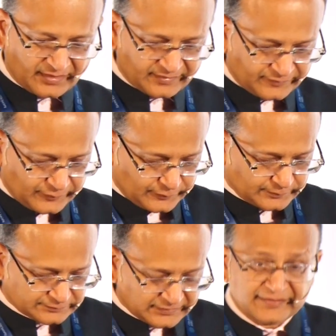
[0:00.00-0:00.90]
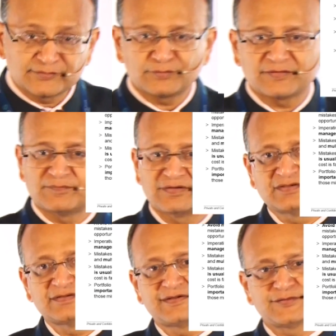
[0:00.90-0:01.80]
So I know I
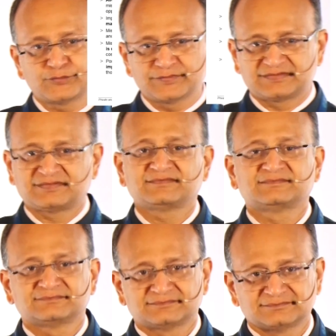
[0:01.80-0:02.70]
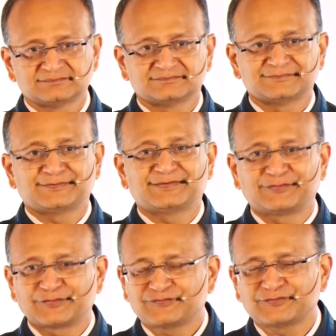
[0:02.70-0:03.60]
burdened you with a
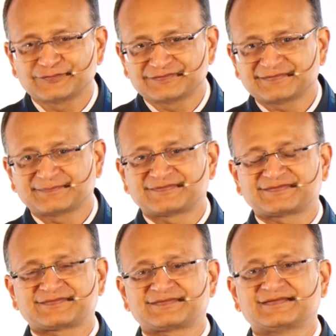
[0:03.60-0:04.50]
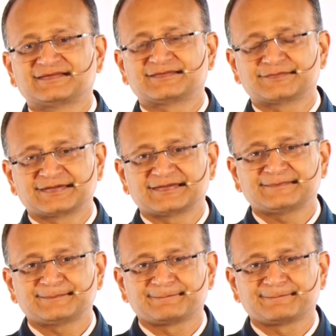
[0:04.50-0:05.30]
lot of concepts today,